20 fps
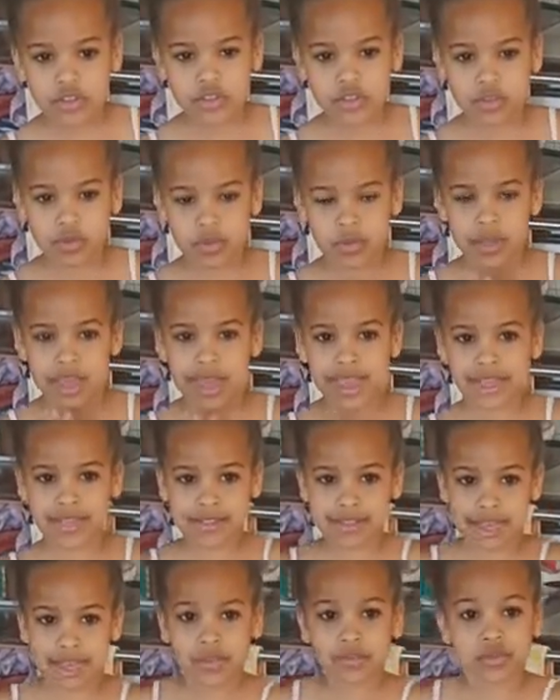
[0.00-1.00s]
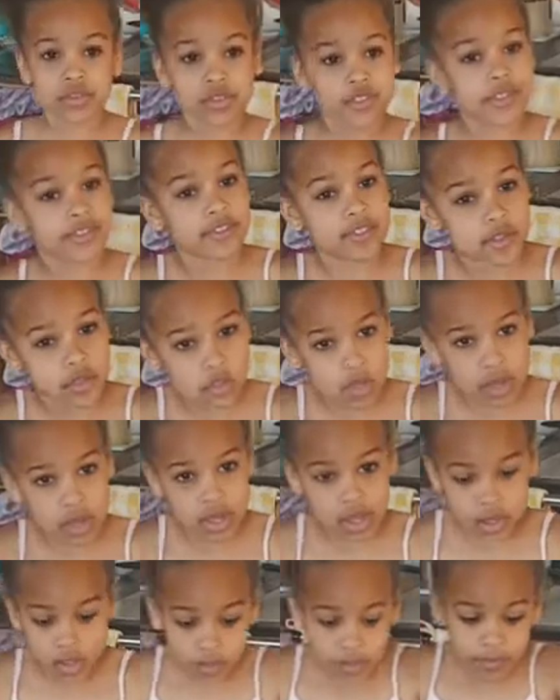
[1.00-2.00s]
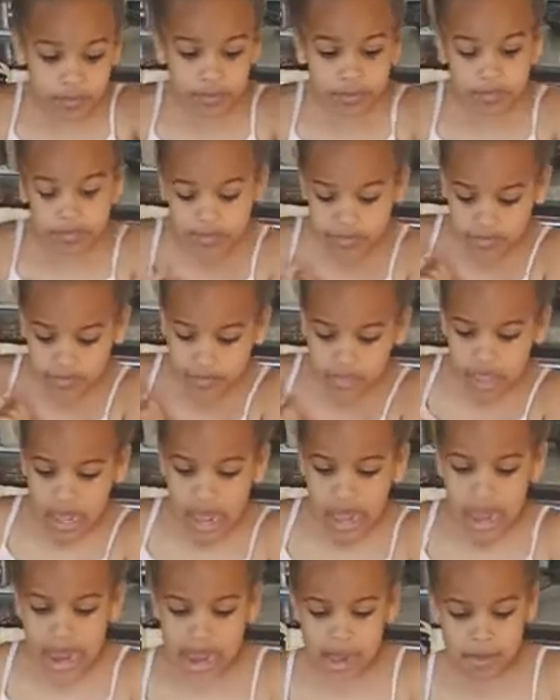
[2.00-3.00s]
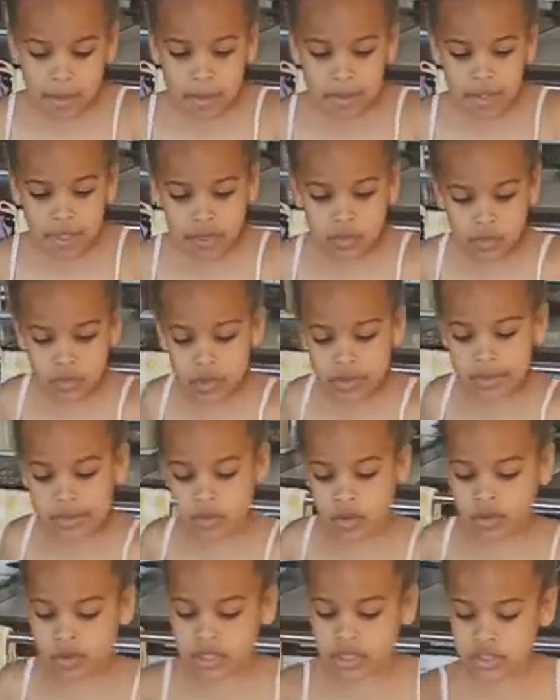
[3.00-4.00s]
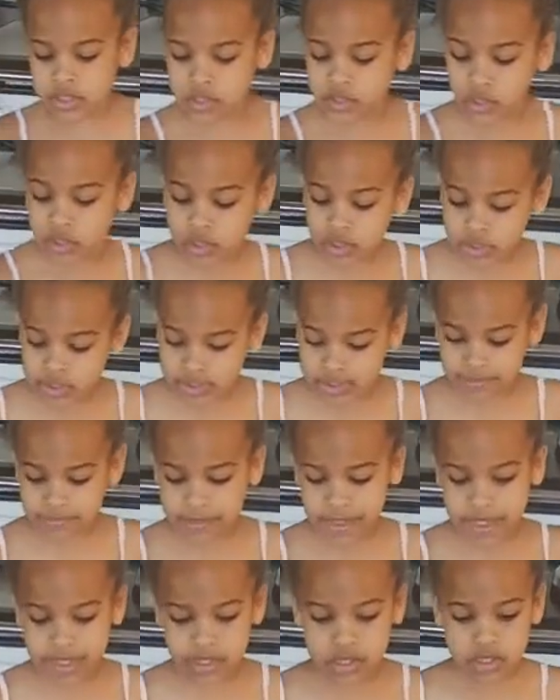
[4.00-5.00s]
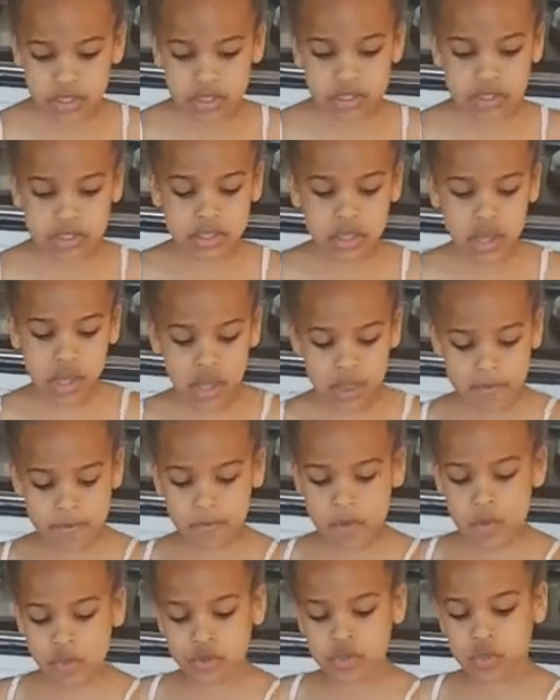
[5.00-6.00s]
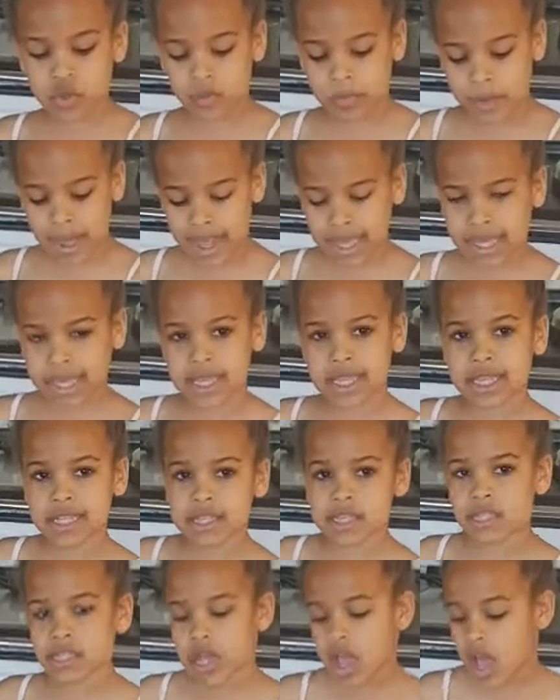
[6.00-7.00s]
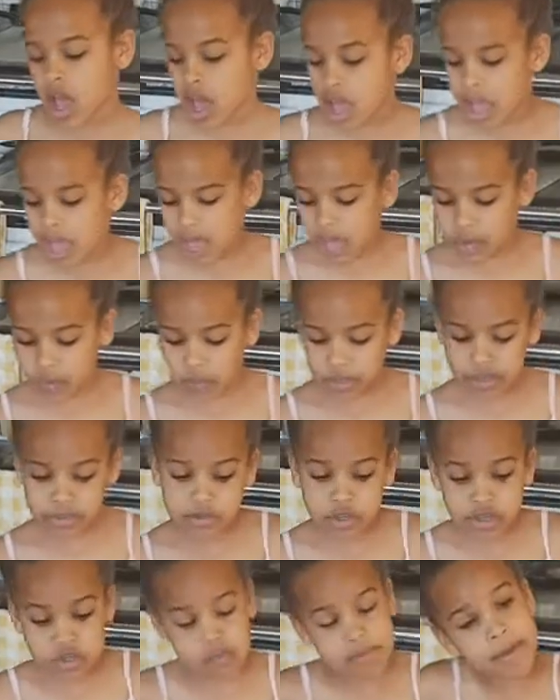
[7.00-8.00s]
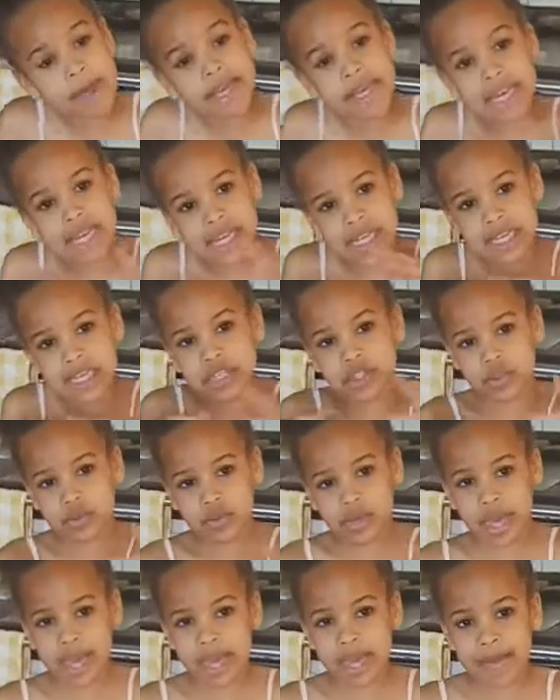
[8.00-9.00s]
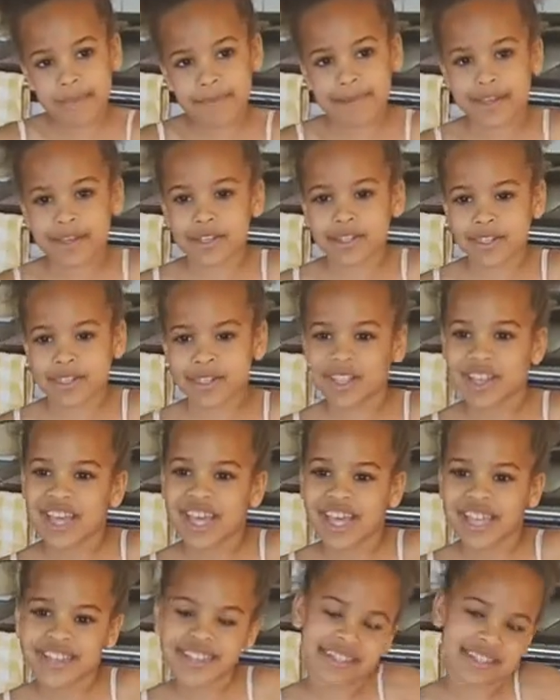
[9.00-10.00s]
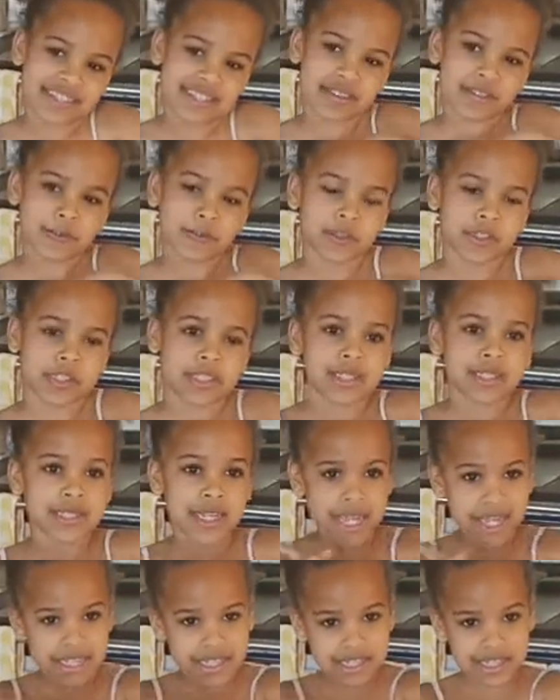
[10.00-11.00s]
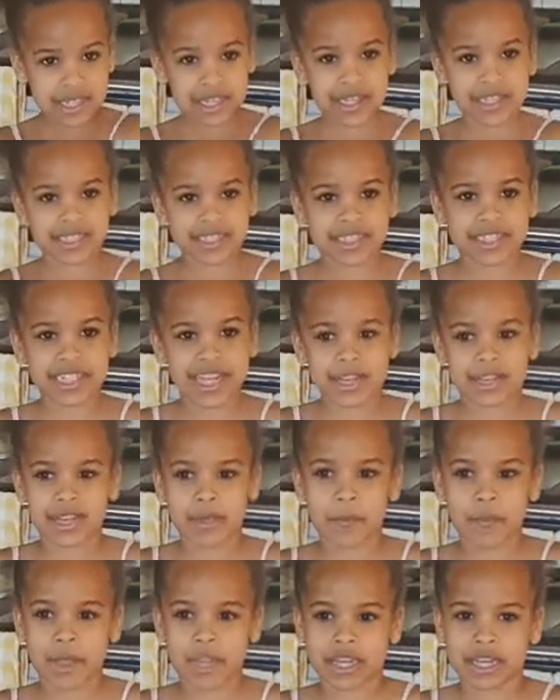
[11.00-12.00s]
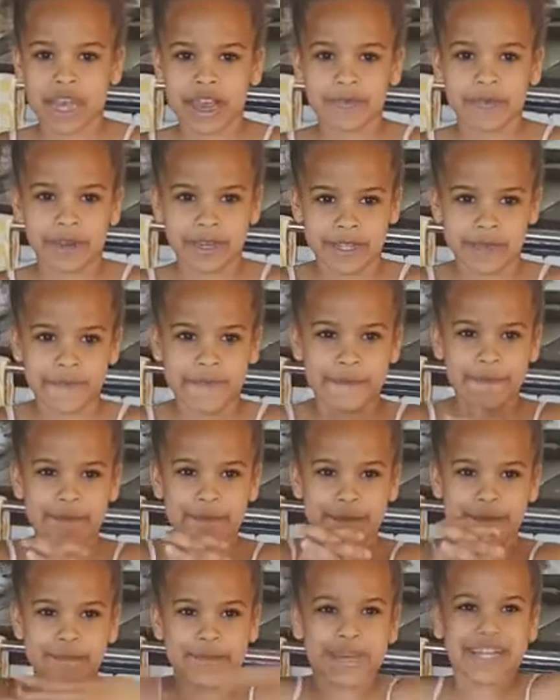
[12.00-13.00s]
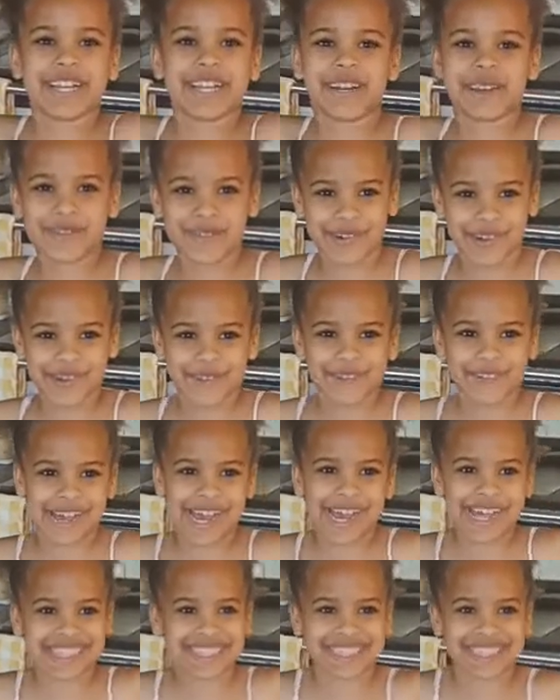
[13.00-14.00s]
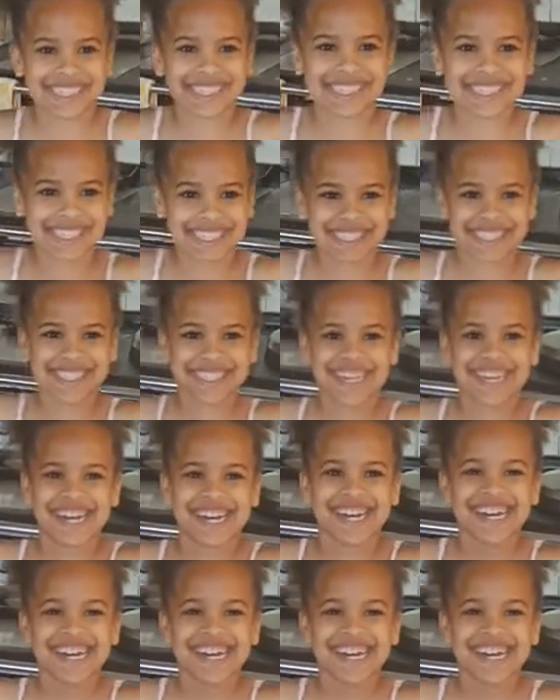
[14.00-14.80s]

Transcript: 8 ounces as well. And then we've got these chocolate fingers. I've got 2 packets. We're just making a little cake because this is for today's lunch, and then we're going to have an even bigger one for actual Easter.